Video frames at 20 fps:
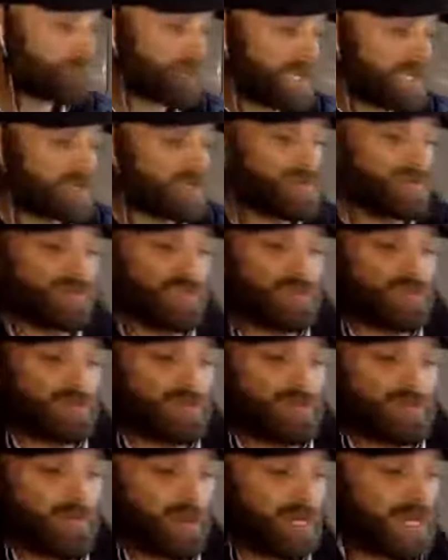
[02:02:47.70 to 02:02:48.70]
And so this
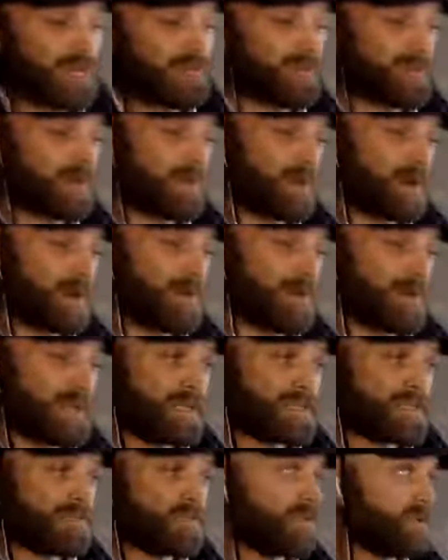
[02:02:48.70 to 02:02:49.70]
stuff might even appear
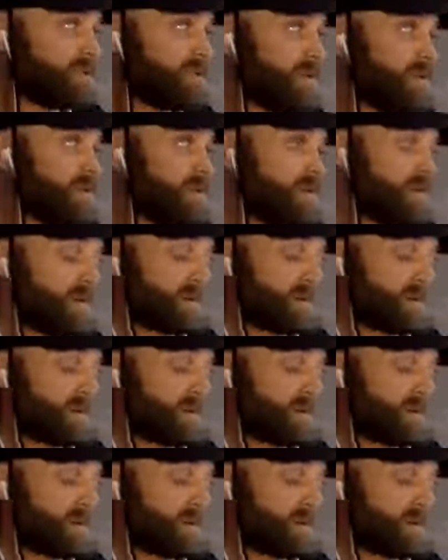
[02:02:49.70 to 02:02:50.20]
reasonable to you.